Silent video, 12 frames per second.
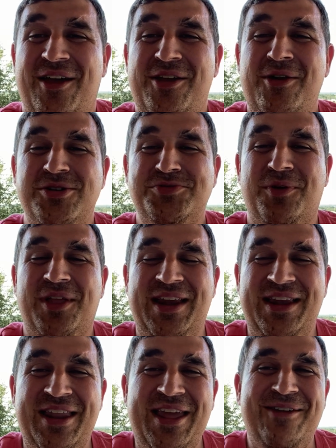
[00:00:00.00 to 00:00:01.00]
You know, it was really
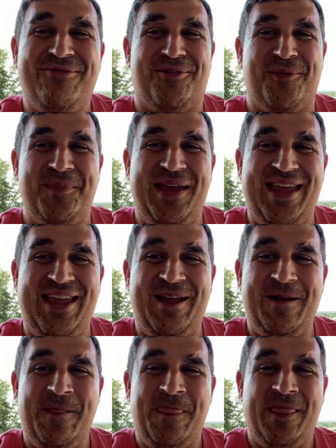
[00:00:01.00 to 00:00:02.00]
neat for
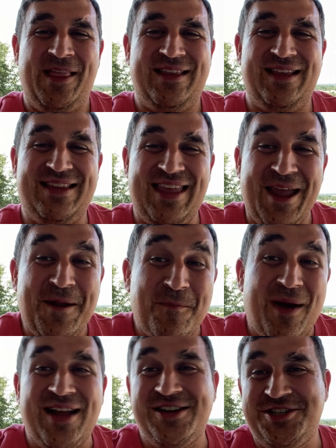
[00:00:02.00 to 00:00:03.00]
me to take
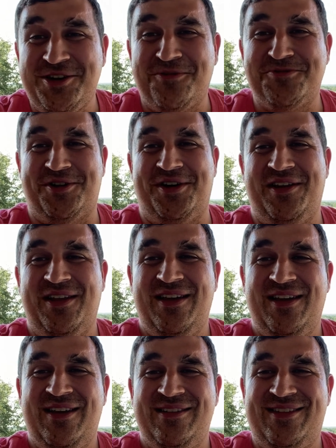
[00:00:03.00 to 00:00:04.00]
my children
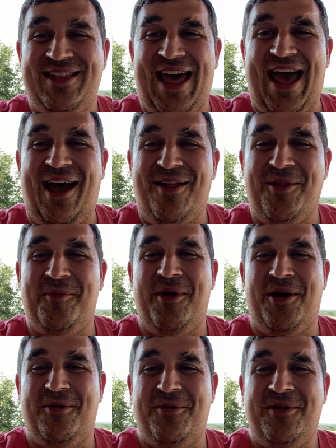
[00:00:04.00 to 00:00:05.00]
to the
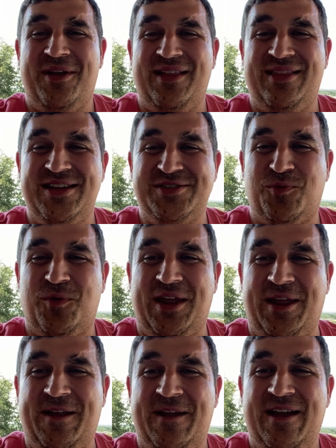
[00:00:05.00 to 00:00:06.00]
Alamo this
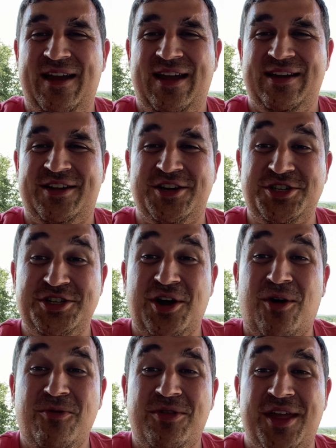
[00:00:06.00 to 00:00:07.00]
week, to
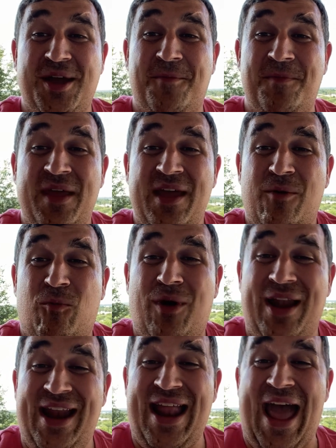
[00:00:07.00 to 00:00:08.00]
show them
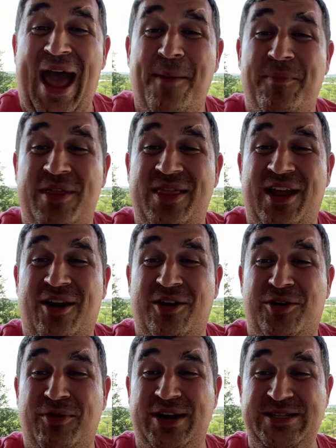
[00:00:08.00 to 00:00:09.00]
what had happened there
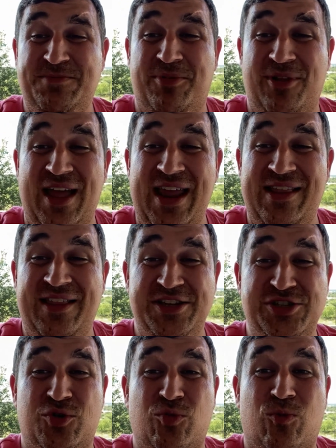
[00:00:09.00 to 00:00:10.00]
and to explain
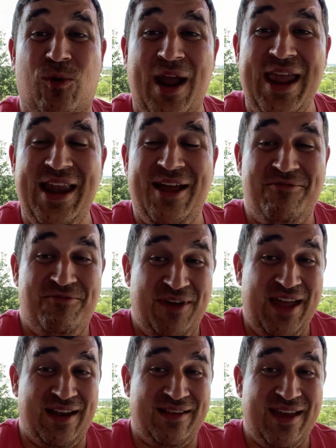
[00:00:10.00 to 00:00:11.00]
this great
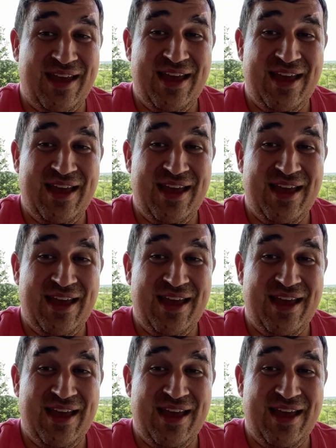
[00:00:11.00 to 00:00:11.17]
event